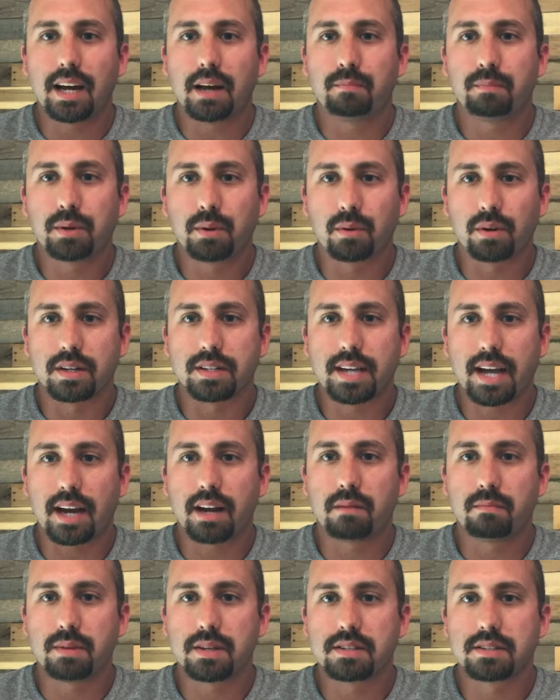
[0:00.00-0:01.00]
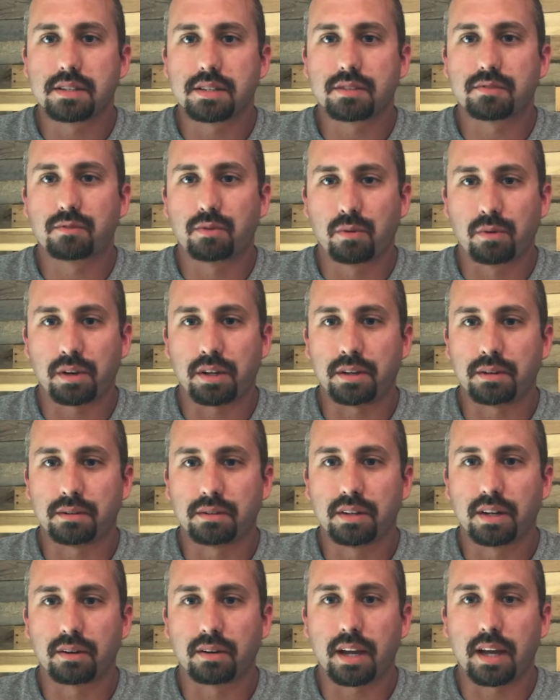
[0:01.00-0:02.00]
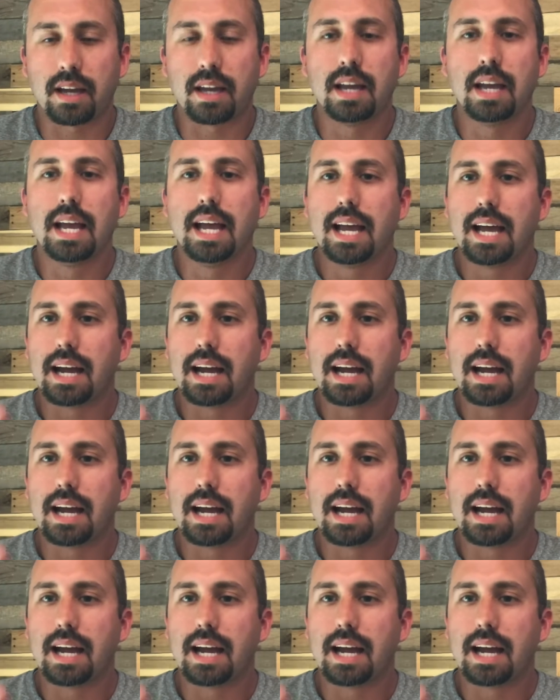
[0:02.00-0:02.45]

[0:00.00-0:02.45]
up your entire business for you, okay?